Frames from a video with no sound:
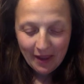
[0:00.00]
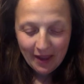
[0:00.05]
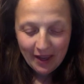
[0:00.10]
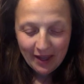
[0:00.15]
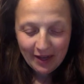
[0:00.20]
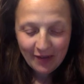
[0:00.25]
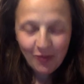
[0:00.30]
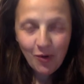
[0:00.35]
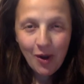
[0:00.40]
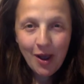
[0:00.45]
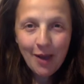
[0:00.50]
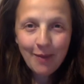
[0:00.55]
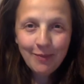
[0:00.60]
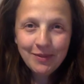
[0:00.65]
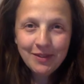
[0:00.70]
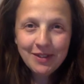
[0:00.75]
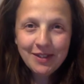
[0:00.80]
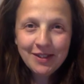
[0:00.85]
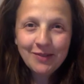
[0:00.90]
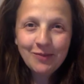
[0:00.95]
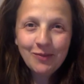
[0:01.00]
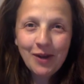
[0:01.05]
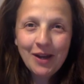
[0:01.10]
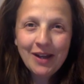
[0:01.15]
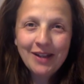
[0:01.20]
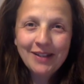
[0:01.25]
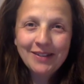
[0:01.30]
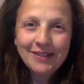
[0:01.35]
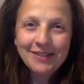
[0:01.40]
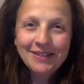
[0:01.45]
And I've wept and
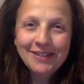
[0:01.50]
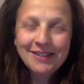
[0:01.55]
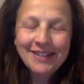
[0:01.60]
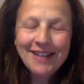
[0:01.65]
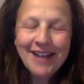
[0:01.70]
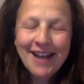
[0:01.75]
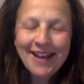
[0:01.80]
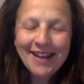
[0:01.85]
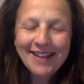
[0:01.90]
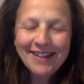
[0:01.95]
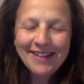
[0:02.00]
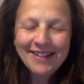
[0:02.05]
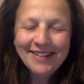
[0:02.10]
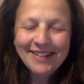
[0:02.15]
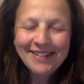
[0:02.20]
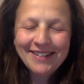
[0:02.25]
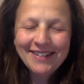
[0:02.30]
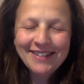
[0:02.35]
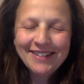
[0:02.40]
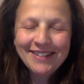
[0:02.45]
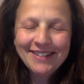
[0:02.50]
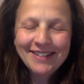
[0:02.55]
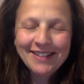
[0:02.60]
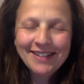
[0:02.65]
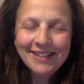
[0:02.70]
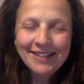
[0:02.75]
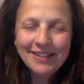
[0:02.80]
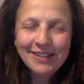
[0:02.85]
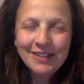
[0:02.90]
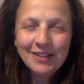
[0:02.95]
wailed and agonized
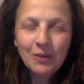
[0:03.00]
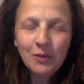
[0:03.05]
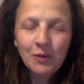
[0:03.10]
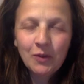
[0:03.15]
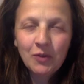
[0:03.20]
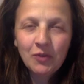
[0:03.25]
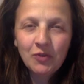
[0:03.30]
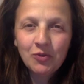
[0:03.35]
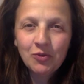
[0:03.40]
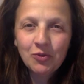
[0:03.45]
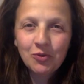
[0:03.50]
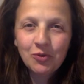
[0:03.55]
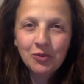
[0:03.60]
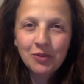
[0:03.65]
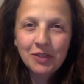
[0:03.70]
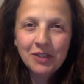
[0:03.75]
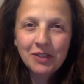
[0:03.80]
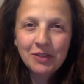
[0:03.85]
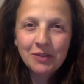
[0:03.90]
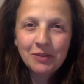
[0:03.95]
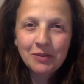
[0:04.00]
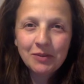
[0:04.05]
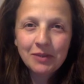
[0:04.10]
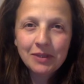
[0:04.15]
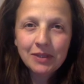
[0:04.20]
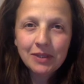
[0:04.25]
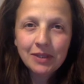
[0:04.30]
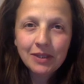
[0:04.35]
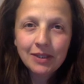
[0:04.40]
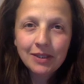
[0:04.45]
and was drawn into a
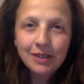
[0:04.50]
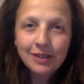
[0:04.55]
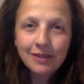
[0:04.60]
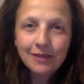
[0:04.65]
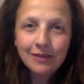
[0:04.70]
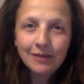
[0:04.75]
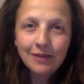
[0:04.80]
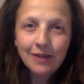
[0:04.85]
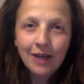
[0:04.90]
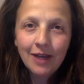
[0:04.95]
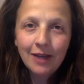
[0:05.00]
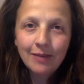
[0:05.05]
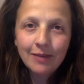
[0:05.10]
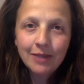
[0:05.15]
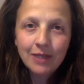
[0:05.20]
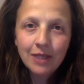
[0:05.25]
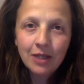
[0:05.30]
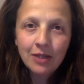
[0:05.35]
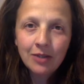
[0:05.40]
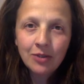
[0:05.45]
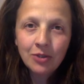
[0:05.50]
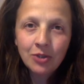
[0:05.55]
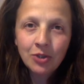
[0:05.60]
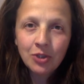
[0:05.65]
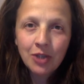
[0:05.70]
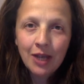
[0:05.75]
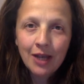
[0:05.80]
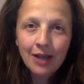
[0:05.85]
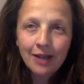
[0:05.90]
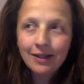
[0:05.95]
sort of comatose
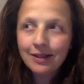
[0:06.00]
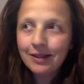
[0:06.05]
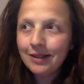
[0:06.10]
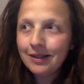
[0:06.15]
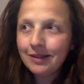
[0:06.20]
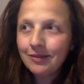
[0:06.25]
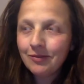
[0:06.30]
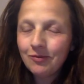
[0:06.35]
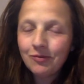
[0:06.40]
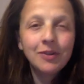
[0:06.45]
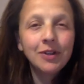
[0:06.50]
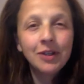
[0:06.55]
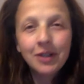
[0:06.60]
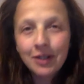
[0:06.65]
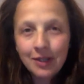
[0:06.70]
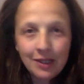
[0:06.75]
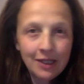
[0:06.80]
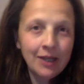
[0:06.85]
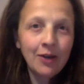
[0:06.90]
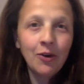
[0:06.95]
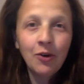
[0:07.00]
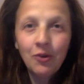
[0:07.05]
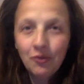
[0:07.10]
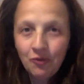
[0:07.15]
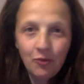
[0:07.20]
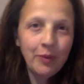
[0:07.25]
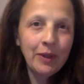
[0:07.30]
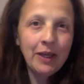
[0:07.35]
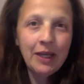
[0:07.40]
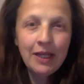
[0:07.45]
shell and on
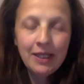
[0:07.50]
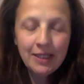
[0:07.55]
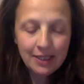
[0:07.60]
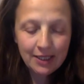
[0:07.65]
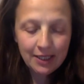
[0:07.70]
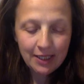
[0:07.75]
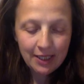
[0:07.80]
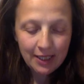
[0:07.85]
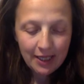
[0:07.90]
repeat.